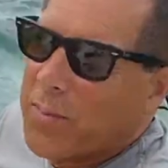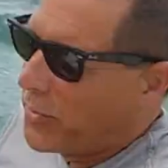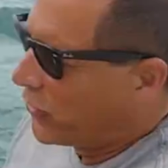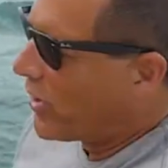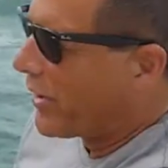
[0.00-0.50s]

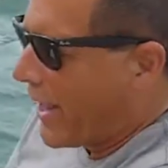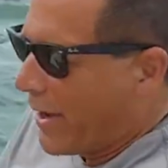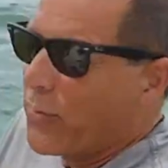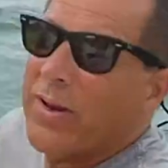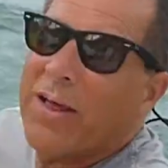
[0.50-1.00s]
Michelle and
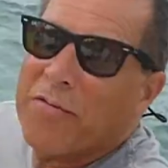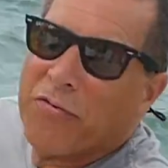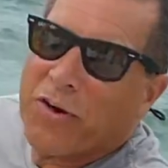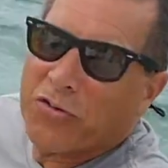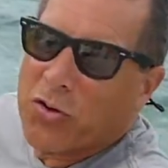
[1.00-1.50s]
I, we
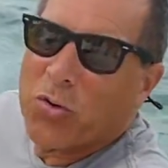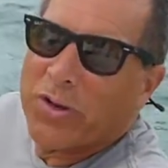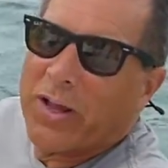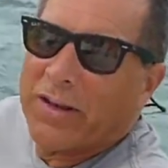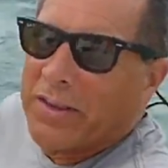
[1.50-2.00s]
love fresh
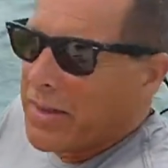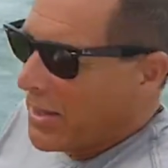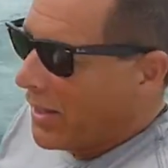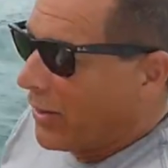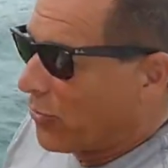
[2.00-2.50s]
coconut.
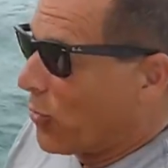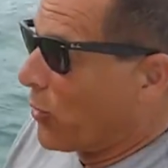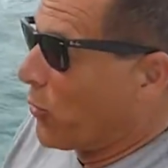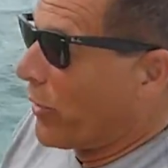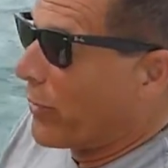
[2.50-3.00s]
So
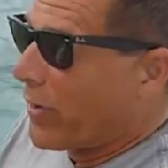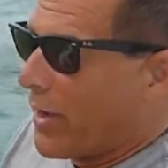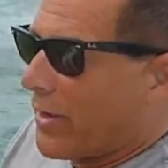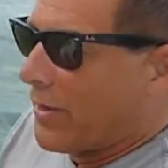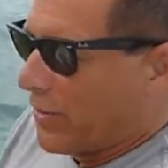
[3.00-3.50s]
when
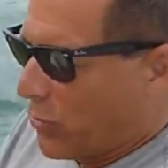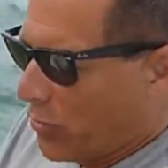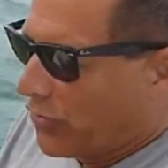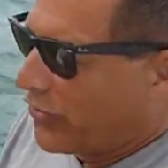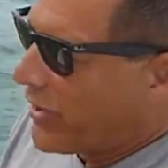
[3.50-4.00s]
we're
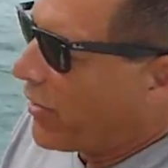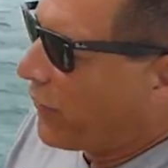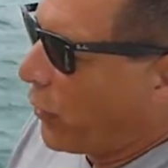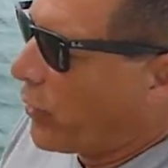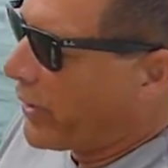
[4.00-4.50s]
cruising
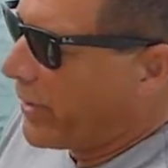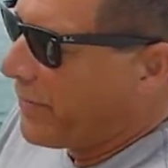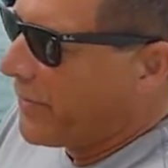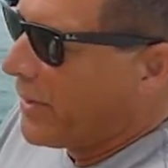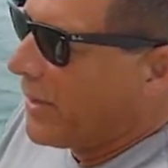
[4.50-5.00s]
South
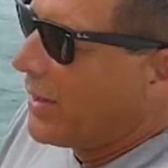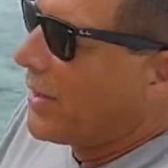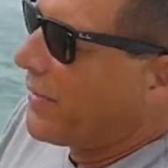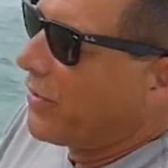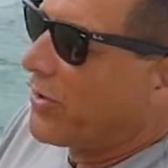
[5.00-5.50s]
Florida,
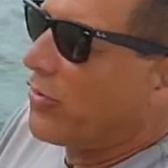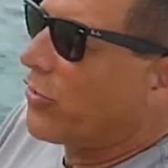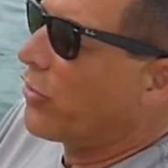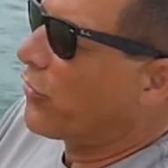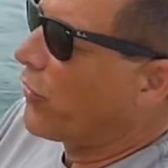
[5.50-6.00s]
these things
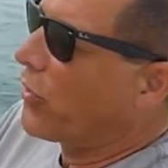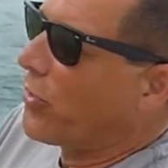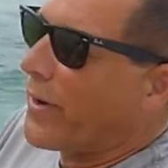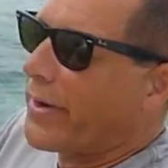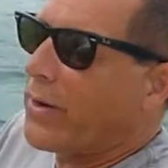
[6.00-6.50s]
are just
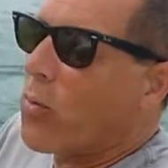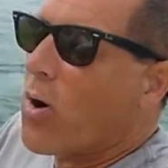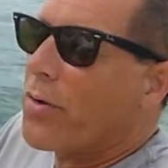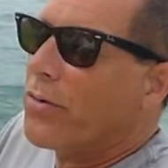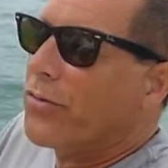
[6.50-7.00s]
floating around in the
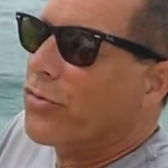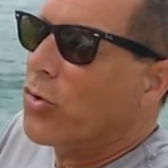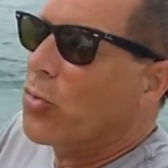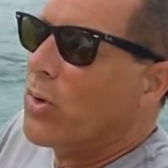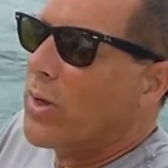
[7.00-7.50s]
water, and
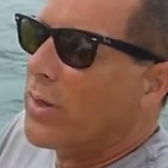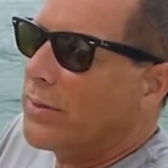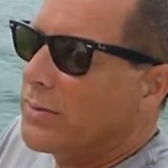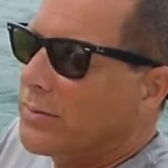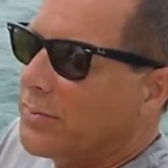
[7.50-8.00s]
so
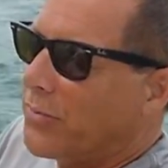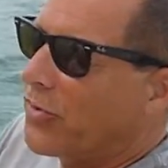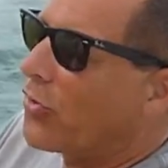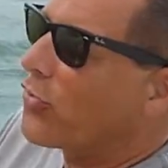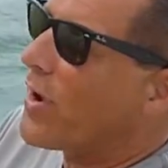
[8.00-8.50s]

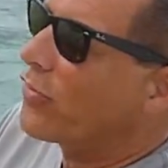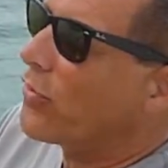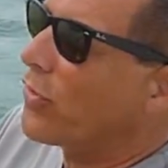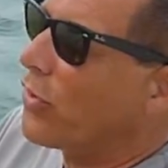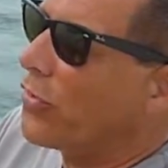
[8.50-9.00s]
Michelle drives
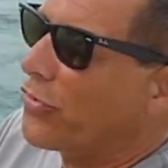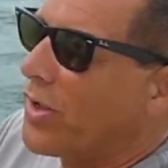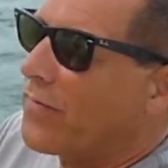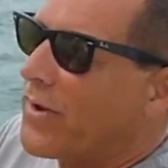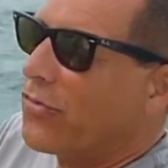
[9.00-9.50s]
over close
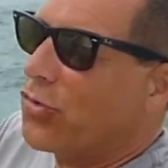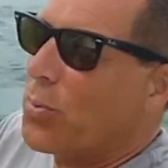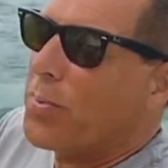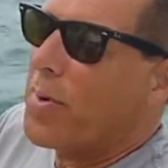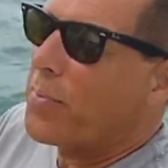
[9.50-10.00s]
enough and I
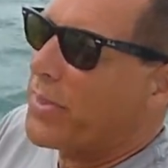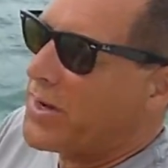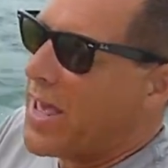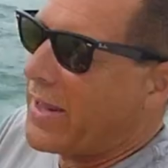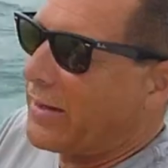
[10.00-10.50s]
scoop them up with
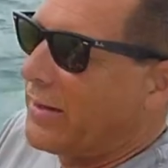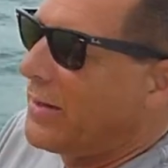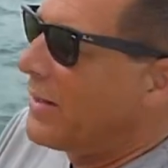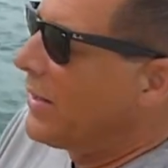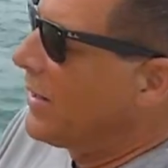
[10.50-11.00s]
a net.
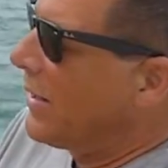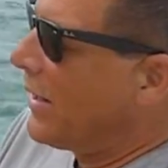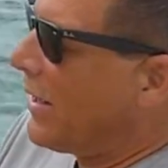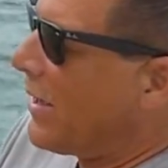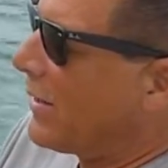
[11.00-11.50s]

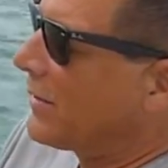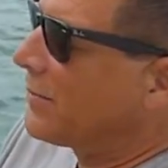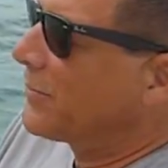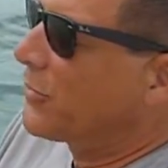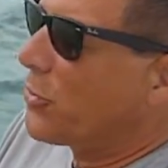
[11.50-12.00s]

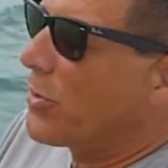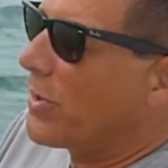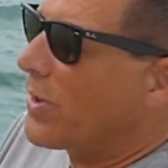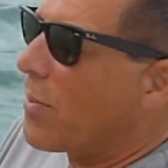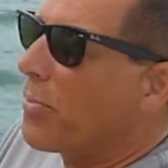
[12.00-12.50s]
So in
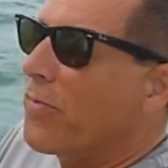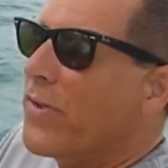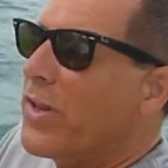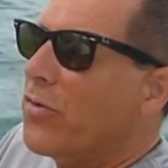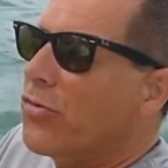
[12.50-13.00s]
a couple of
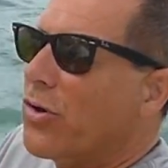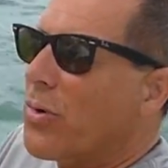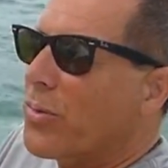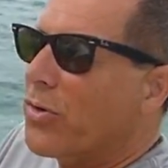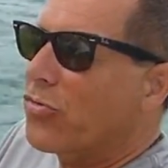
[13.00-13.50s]
videos here,
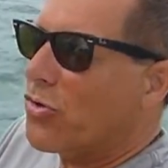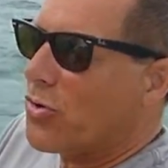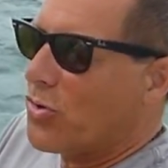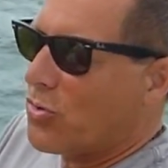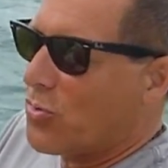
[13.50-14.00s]
I'm going to
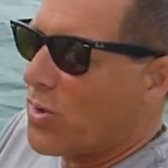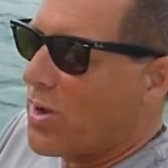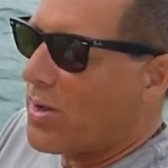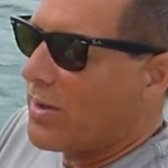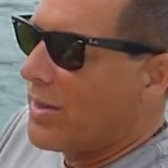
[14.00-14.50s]
show you
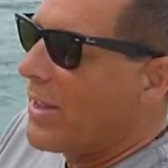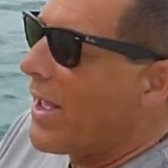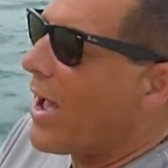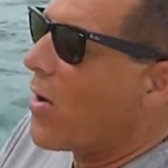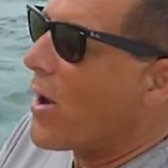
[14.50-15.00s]

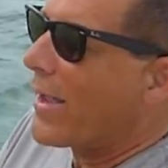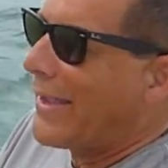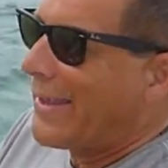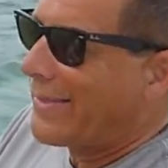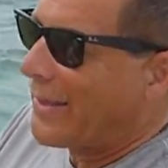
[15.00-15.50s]
how I
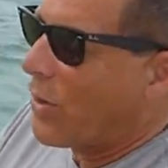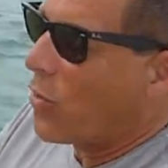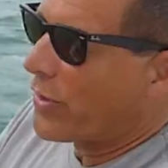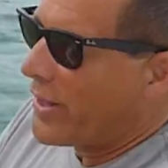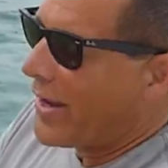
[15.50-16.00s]
get the
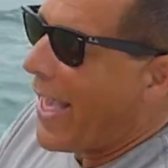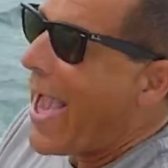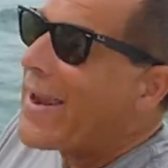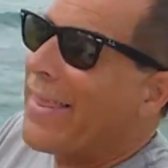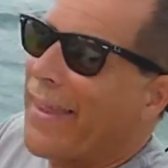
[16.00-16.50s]
coconut
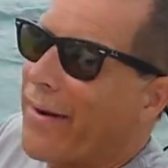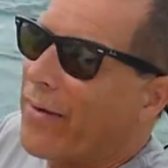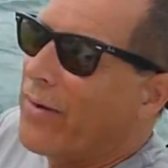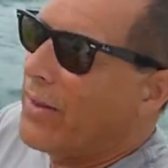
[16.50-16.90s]
out of there.